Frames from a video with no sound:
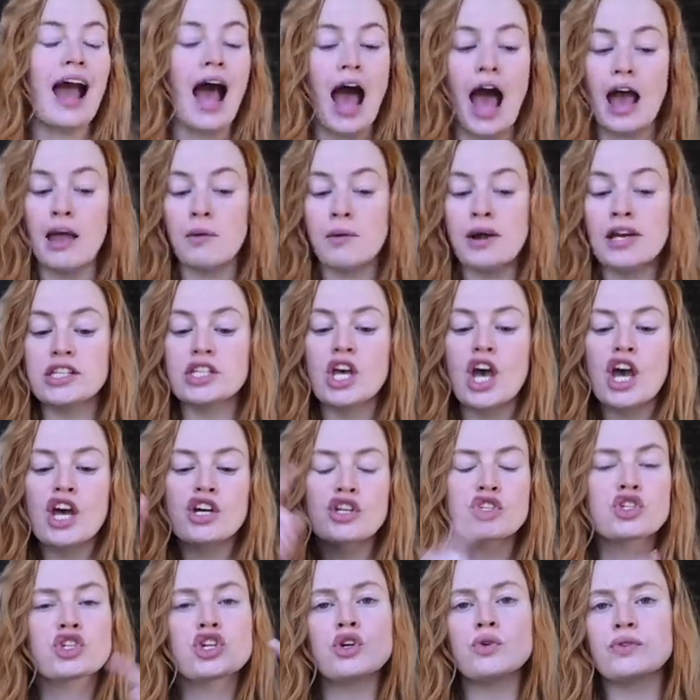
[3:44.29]
I was
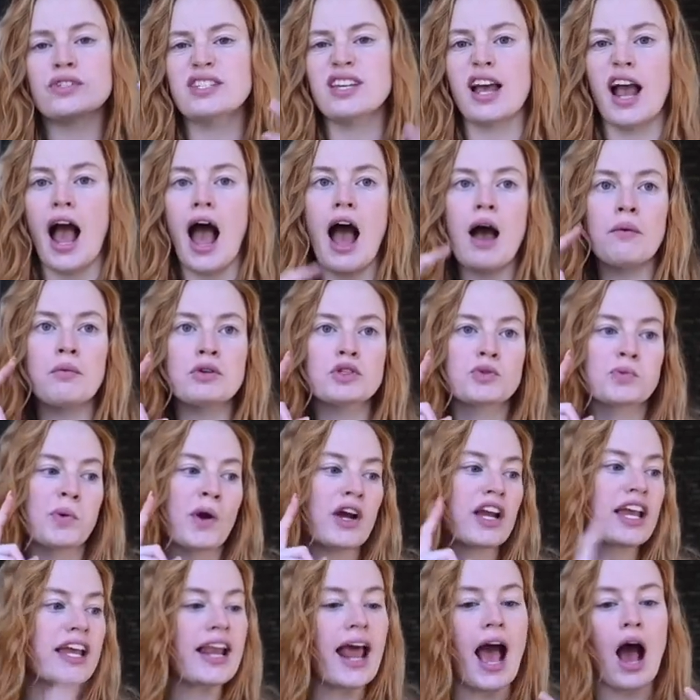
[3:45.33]
juicing, I was
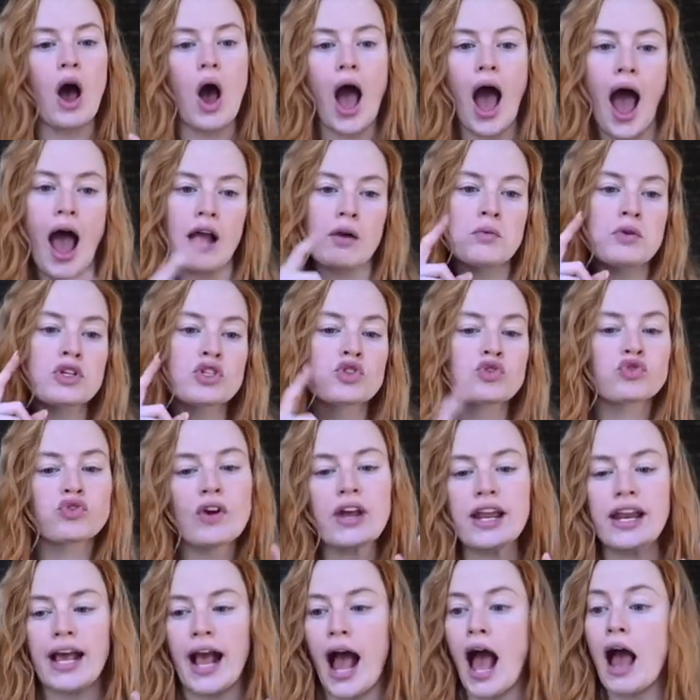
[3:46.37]
working out, I was
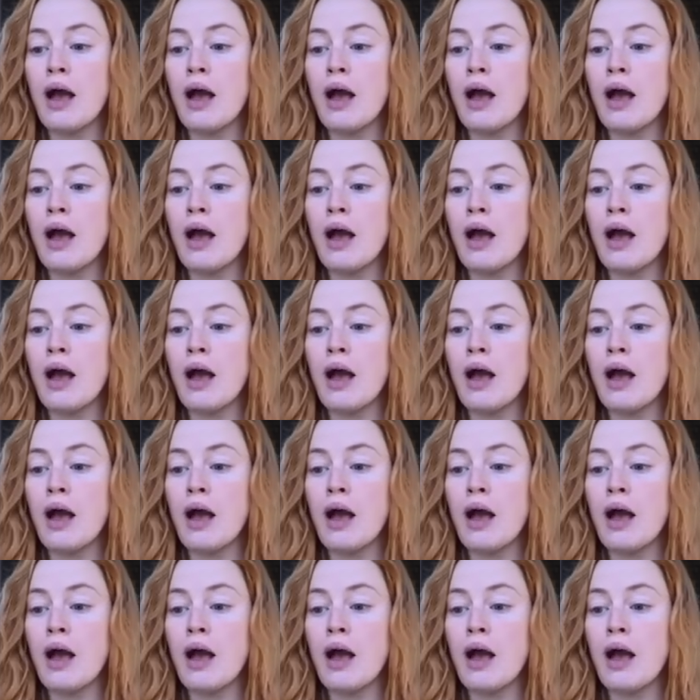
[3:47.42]
reading.